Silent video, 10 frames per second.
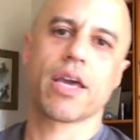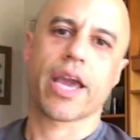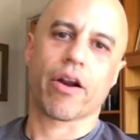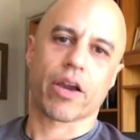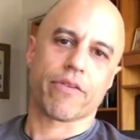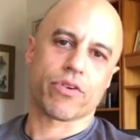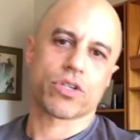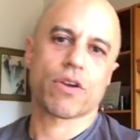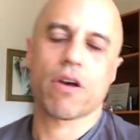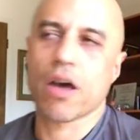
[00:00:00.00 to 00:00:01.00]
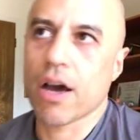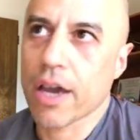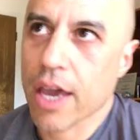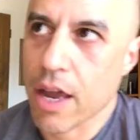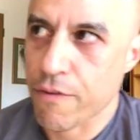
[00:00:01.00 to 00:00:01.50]
caregivers
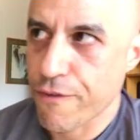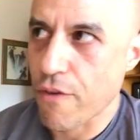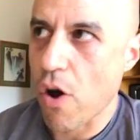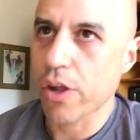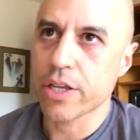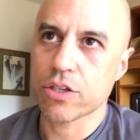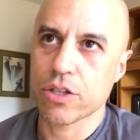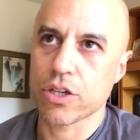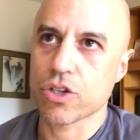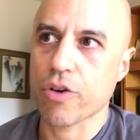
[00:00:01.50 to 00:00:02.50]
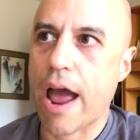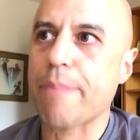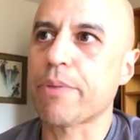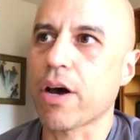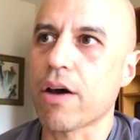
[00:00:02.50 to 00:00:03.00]
can fall into the
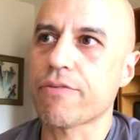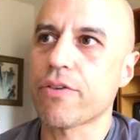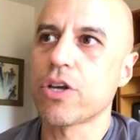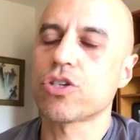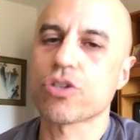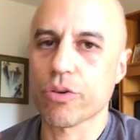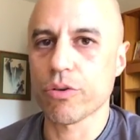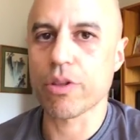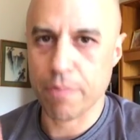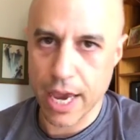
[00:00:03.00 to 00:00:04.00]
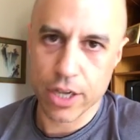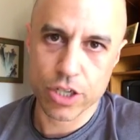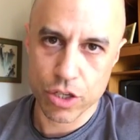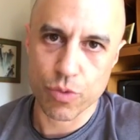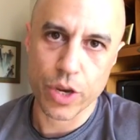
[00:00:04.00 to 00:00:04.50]
trap of screw the
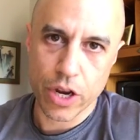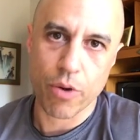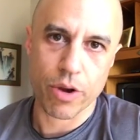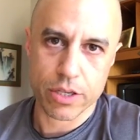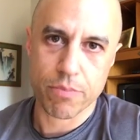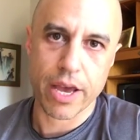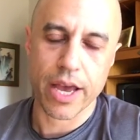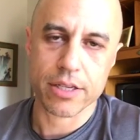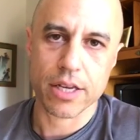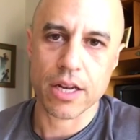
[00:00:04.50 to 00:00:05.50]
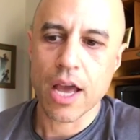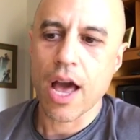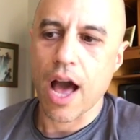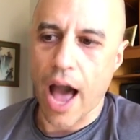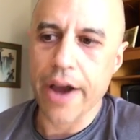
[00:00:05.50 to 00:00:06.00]
patients, we know what's best. And
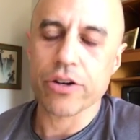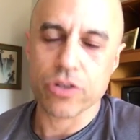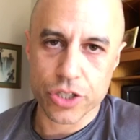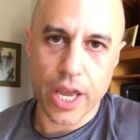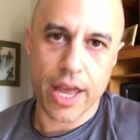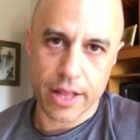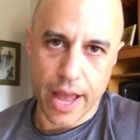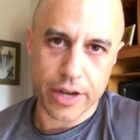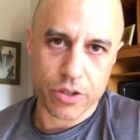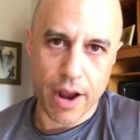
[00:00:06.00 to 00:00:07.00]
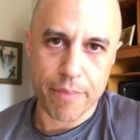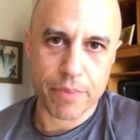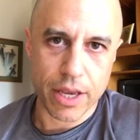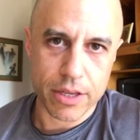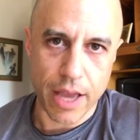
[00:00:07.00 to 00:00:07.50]
I understand that trap,
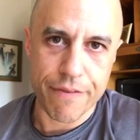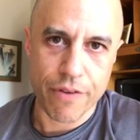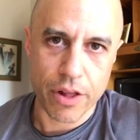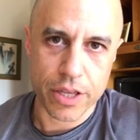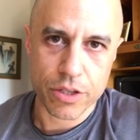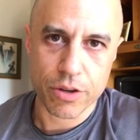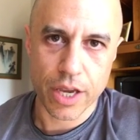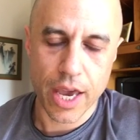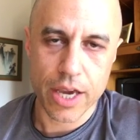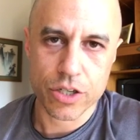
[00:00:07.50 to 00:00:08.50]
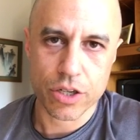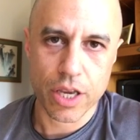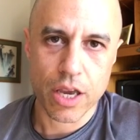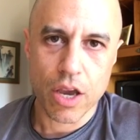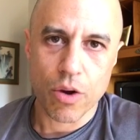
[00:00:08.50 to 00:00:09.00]
because I fall into it
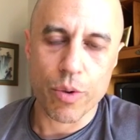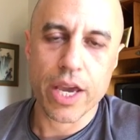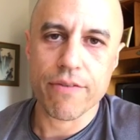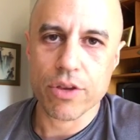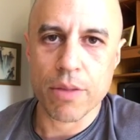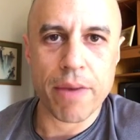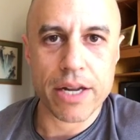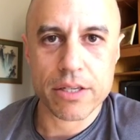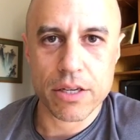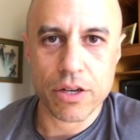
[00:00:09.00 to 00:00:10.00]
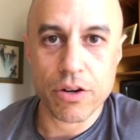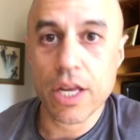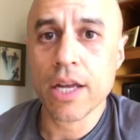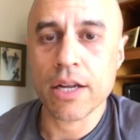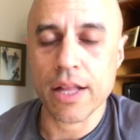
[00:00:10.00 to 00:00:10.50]
occasionally. We give you the medicine you
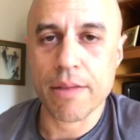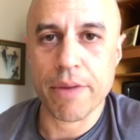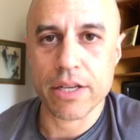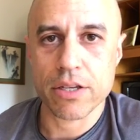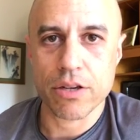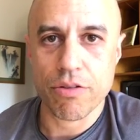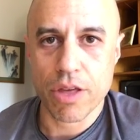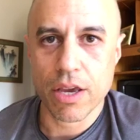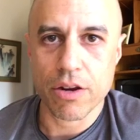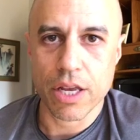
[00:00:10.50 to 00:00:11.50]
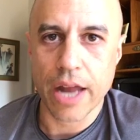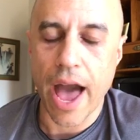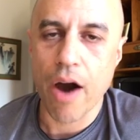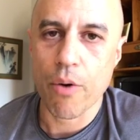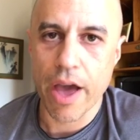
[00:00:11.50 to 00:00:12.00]
need, not the medicine you think you need.
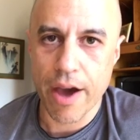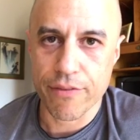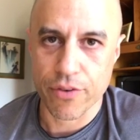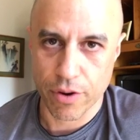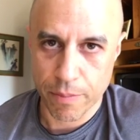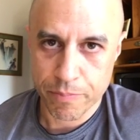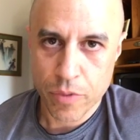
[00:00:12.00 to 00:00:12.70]
However,